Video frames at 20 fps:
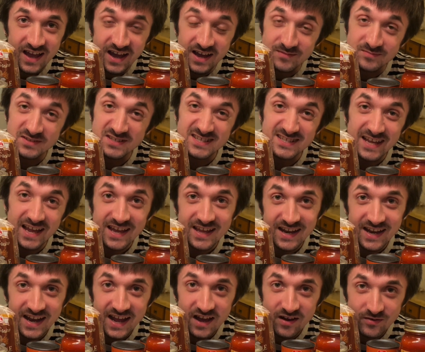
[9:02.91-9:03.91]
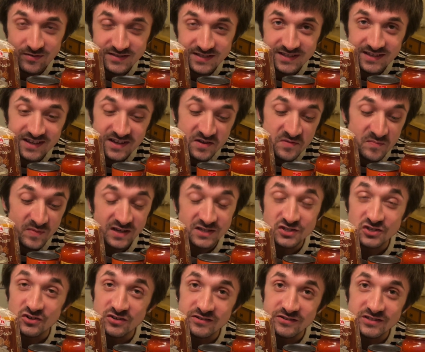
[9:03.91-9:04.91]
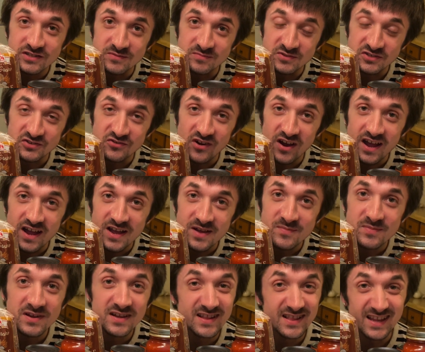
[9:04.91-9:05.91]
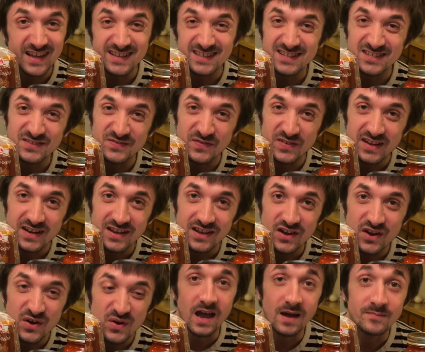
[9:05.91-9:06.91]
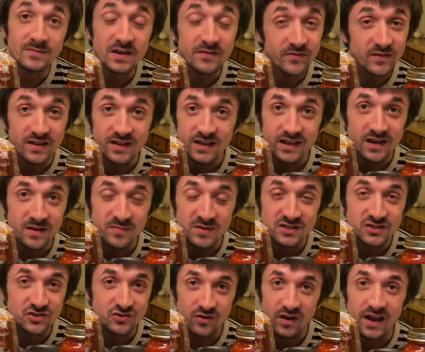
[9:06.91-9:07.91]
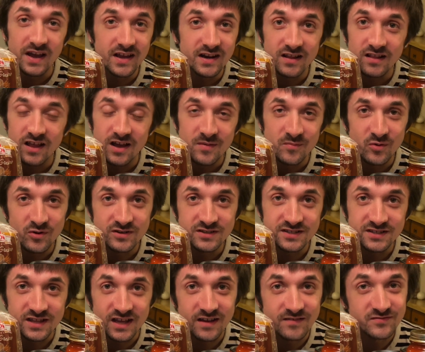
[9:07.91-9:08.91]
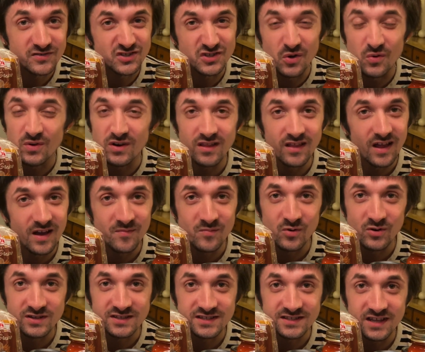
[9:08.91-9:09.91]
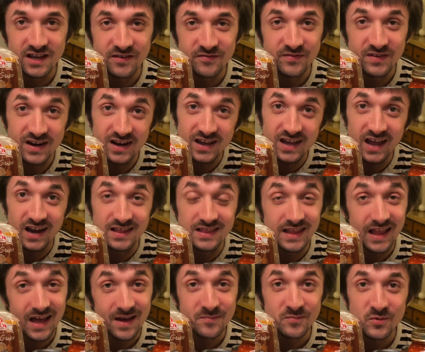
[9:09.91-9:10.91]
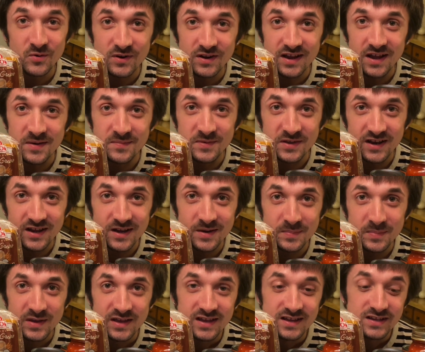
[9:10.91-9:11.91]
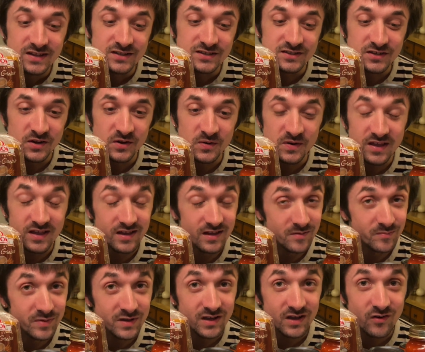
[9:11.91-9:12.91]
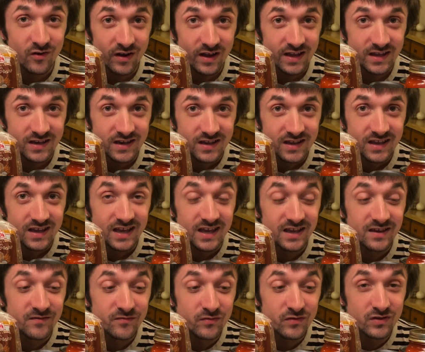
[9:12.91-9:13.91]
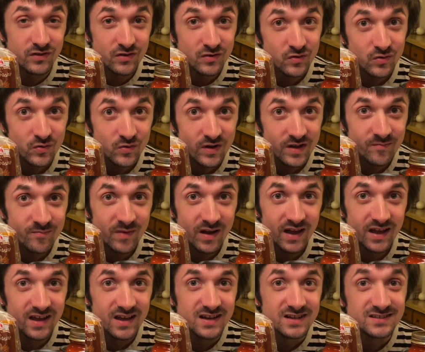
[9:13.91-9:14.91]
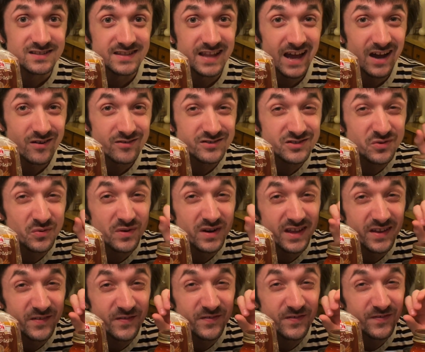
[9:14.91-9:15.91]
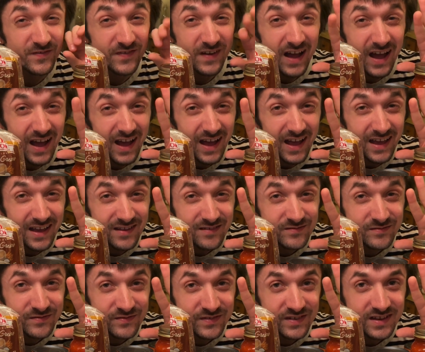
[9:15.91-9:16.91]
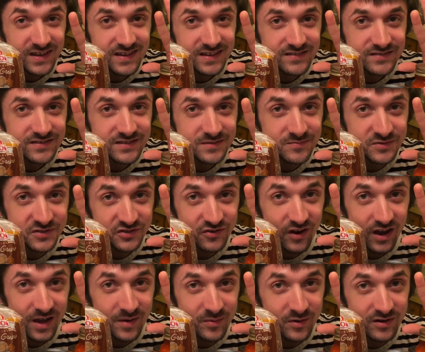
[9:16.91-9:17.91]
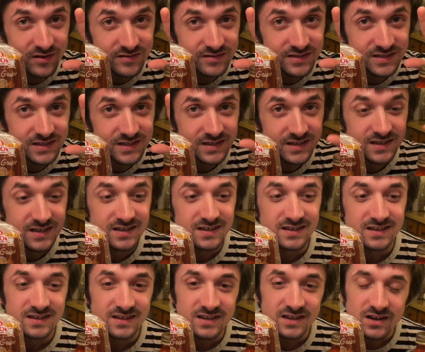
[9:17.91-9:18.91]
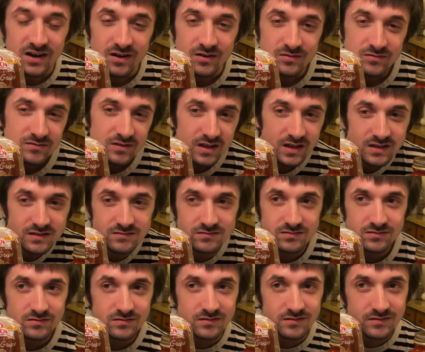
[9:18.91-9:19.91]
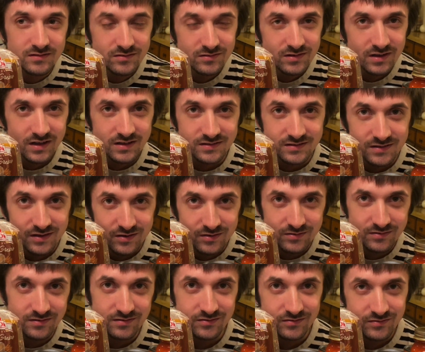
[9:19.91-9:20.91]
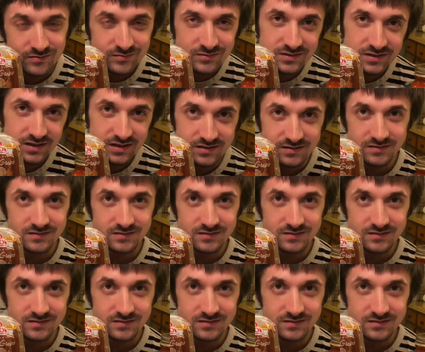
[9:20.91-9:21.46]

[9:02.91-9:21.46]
I'm signing out. Make sure you subscribe, like this video. I'm definitely gonna be trying a lot more stuff, showing a lot more stuff, and I got a lot more coming up. So it'd be great if you and my now 25 subscribers, you know, like showed a little gusto, you know what I'm saying?